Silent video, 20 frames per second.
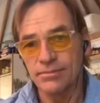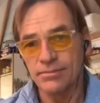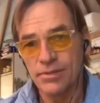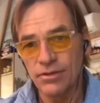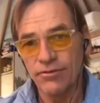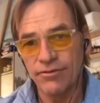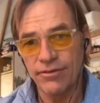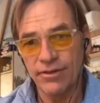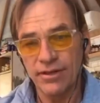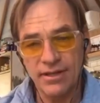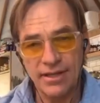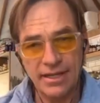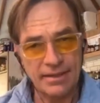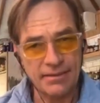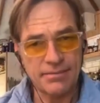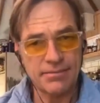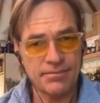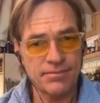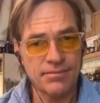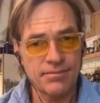Do you feel like
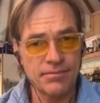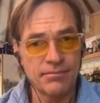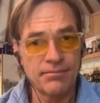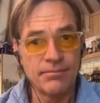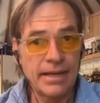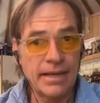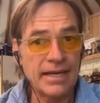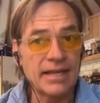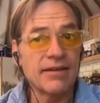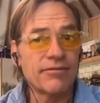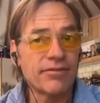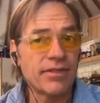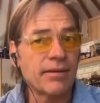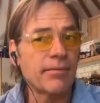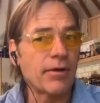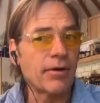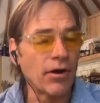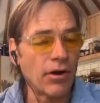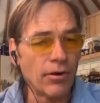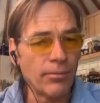many of them
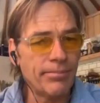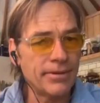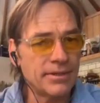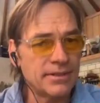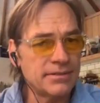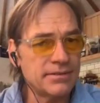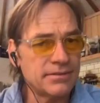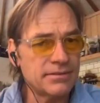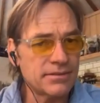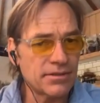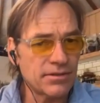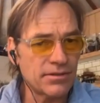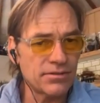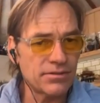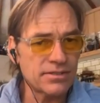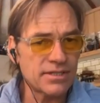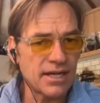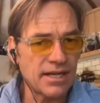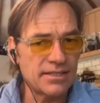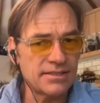are open to
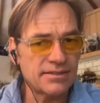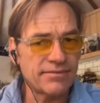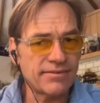those kinds of